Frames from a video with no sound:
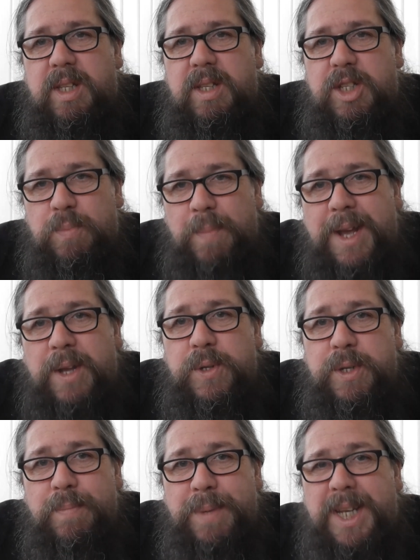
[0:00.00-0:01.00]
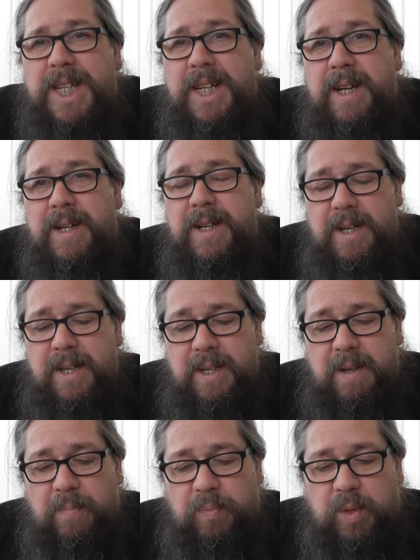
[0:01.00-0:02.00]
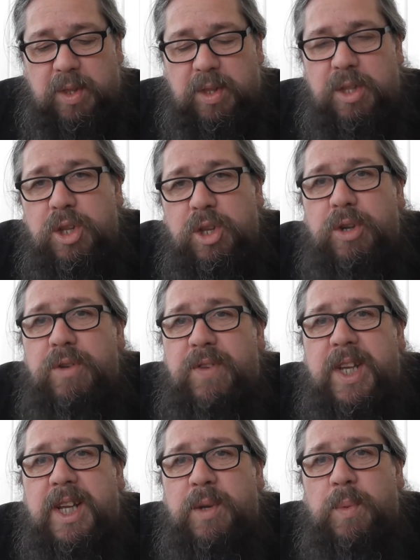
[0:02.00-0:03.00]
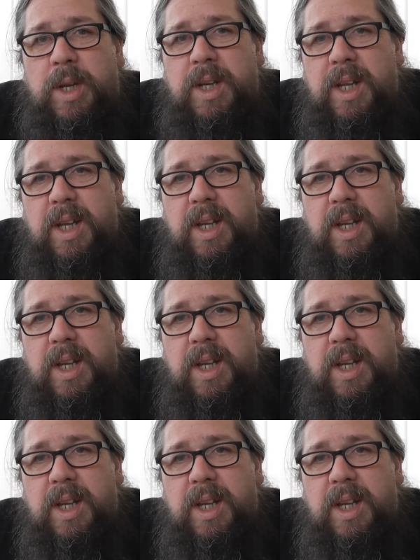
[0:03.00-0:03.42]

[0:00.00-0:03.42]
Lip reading: smells meatier than the non-vegan one.